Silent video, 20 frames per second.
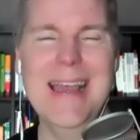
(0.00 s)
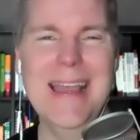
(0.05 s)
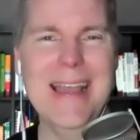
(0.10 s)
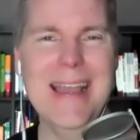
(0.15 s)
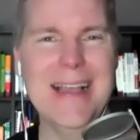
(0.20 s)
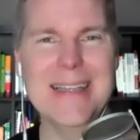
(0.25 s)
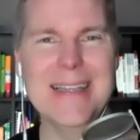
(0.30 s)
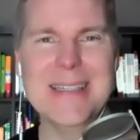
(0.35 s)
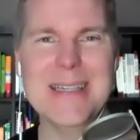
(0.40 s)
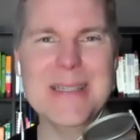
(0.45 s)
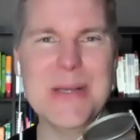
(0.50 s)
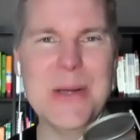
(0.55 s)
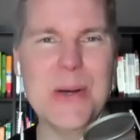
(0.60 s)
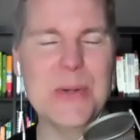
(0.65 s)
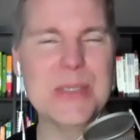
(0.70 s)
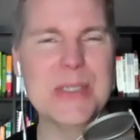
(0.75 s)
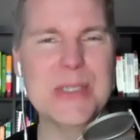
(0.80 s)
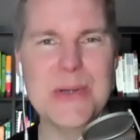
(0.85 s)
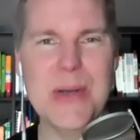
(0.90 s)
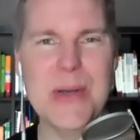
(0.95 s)
It can just go
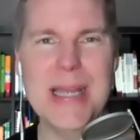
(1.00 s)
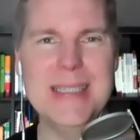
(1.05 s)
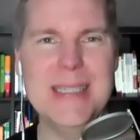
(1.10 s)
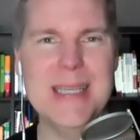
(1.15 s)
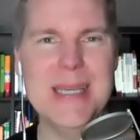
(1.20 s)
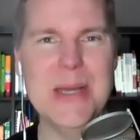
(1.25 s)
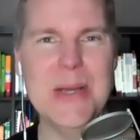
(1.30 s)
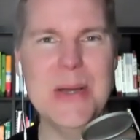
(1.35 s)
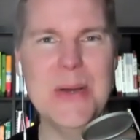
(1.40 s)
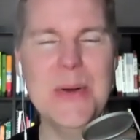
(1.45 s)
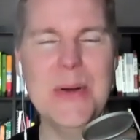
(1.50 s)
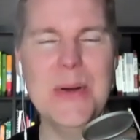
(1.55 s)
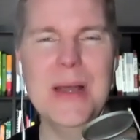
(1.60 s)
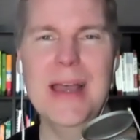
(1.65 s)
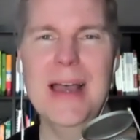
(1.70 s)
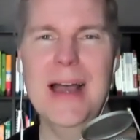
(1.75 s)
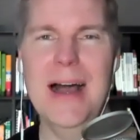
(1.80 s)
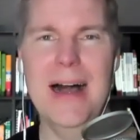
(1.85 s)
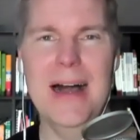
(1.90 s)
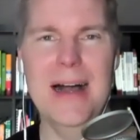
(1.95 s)
straight to you.
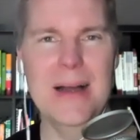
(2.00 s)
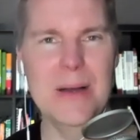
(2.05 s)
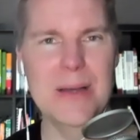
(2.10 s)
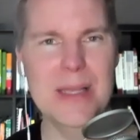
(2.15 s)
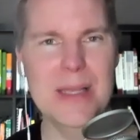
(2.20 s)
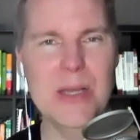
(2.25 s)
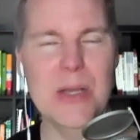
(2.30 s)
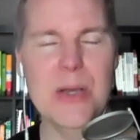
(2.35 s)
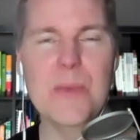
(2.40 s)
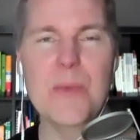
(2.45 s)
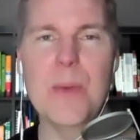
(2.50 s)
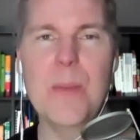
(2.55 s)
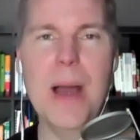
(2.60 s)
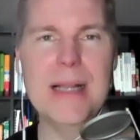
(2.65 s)
You can remind